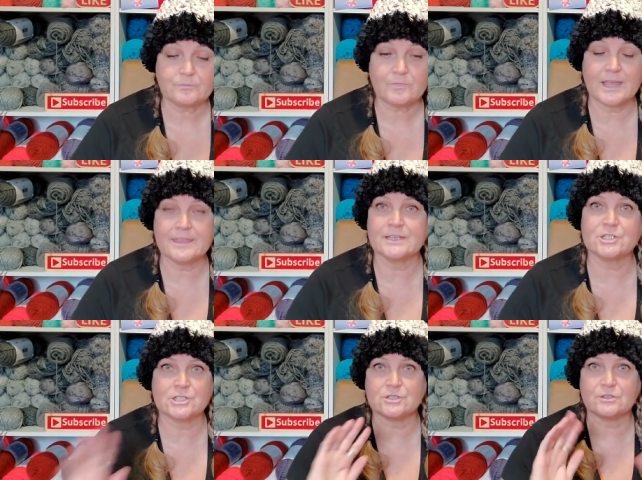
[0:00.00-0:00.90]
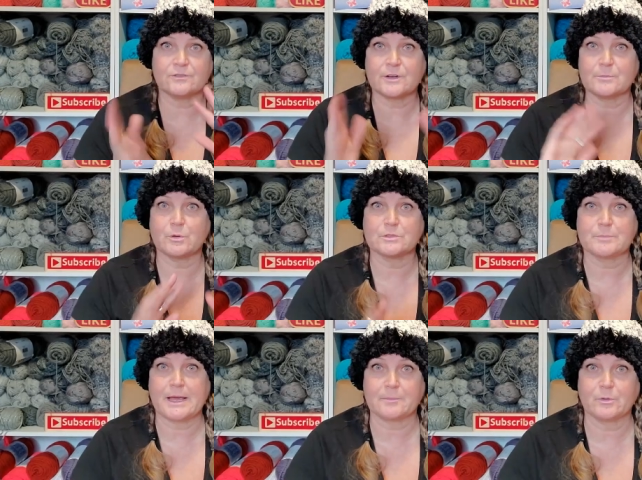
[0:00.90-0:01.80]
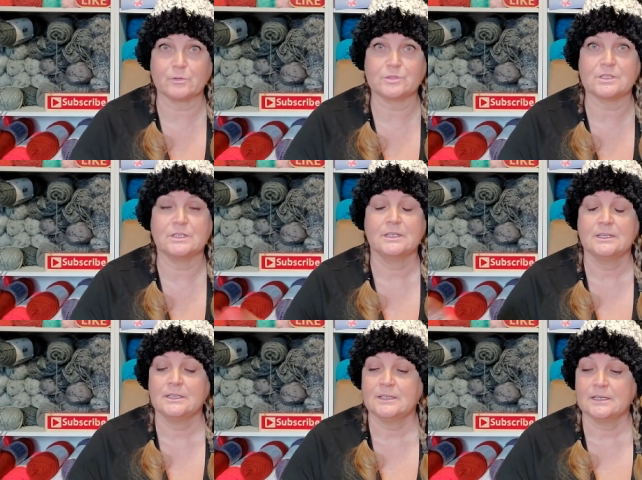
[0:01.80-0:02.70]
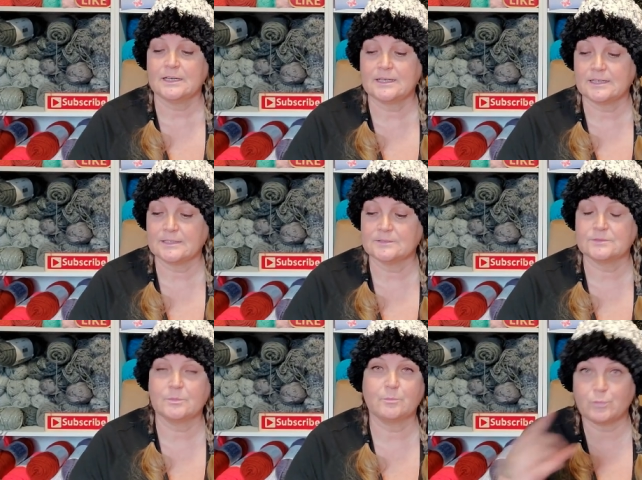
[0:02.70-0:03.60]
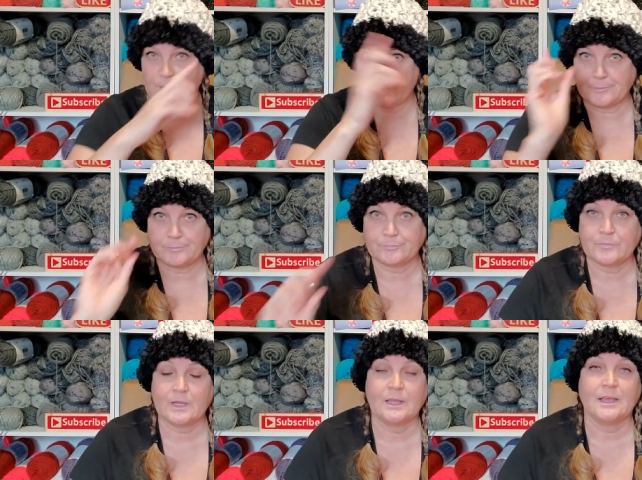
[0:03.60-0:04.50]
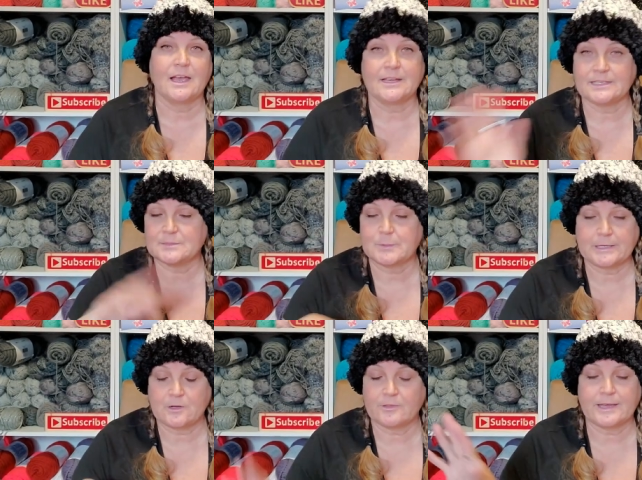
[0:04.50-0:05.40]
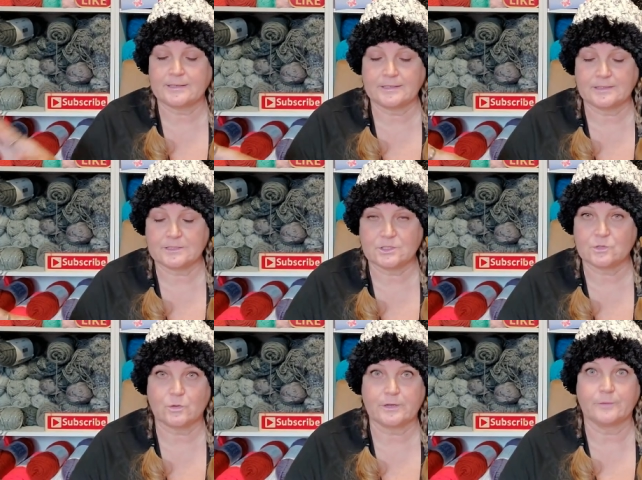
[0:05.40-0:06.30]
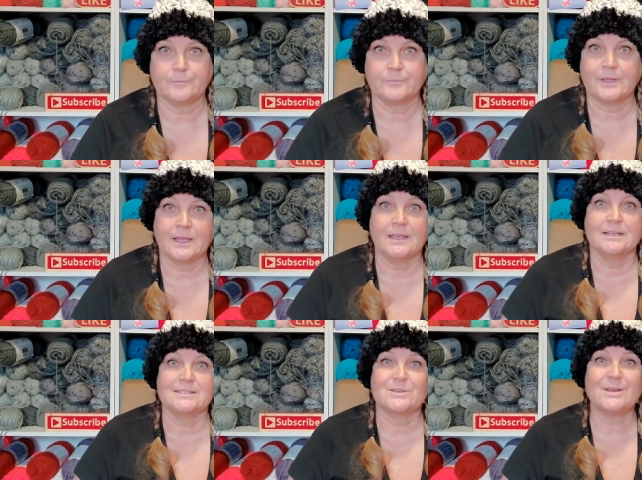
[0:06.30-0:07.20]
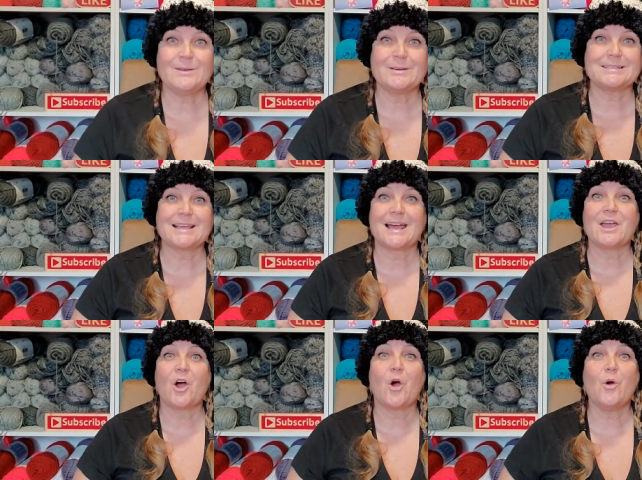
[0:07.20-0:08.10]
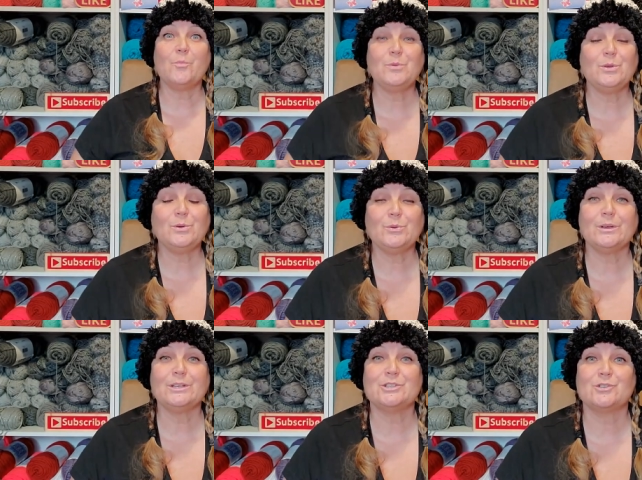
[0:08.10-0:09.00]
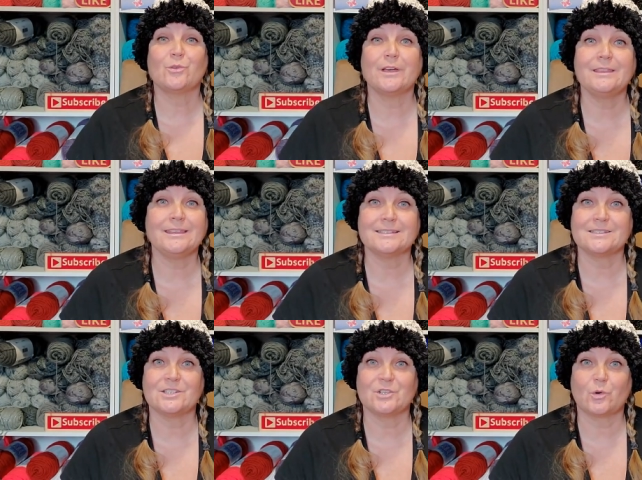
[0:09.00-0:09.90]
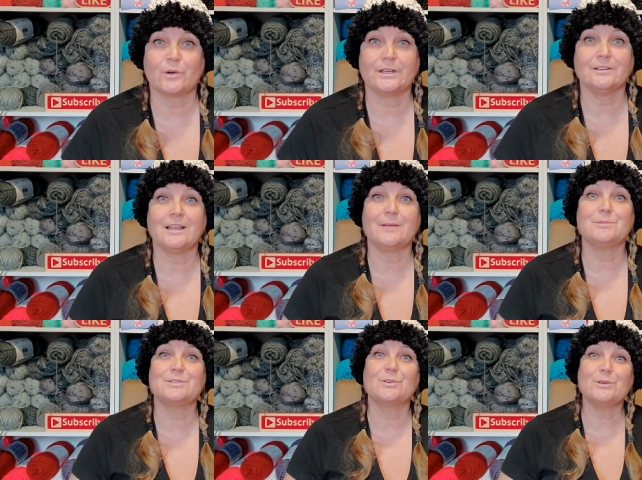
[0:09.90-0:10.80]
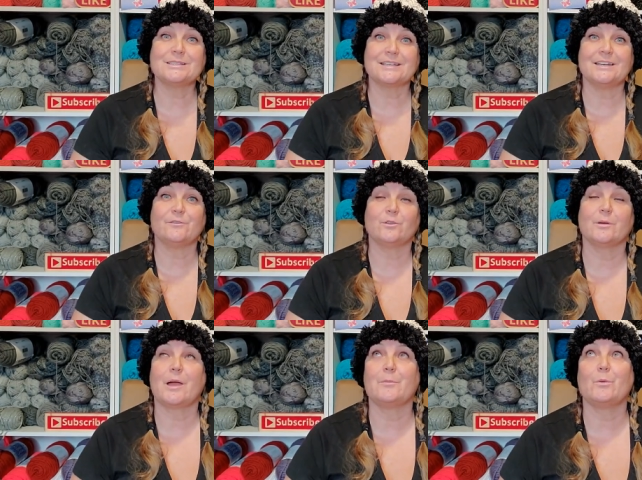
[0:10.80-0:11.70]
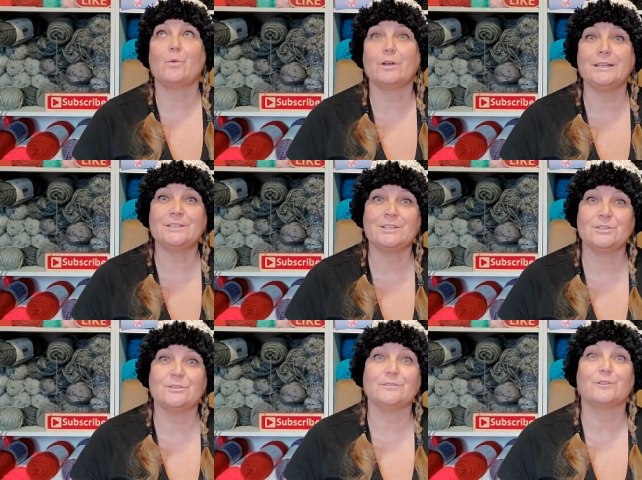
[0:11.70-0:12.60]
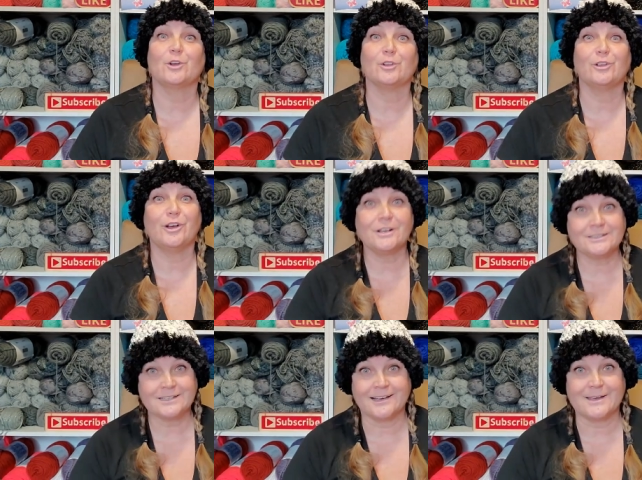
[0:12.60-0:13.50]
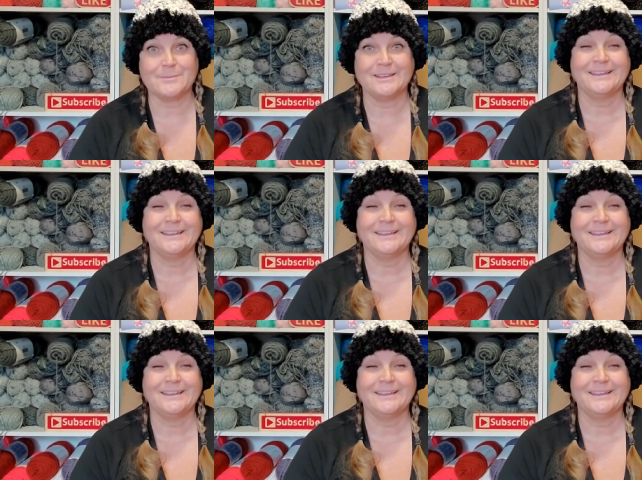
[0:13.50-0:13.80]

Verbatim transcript: And then just do the front post, back post uh, brim. I explain all that in the tutorial. So anyways, I hope you enjoy this tutorial. I'm so excited for it. I've been wanting to do it for a long time